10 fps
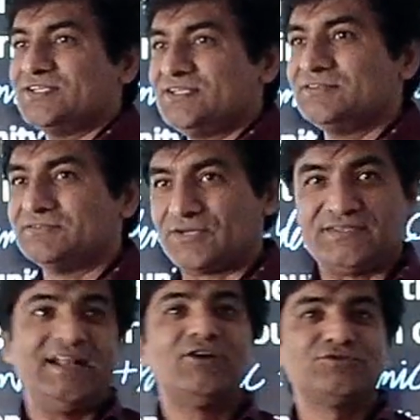was an
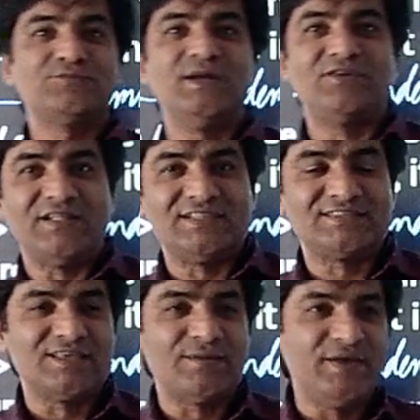announcement while the seminar is
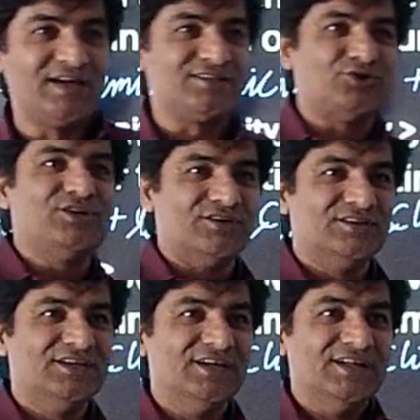going on
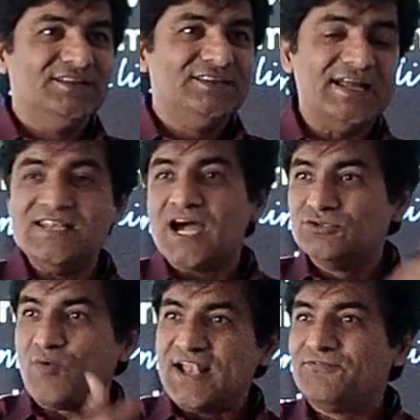that now the
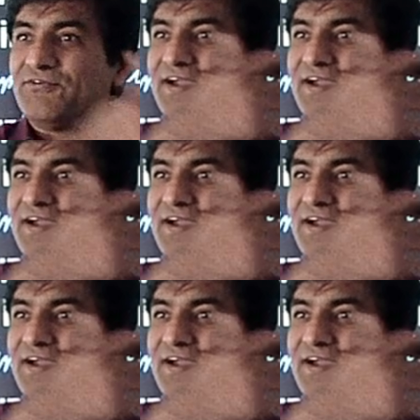wildfire is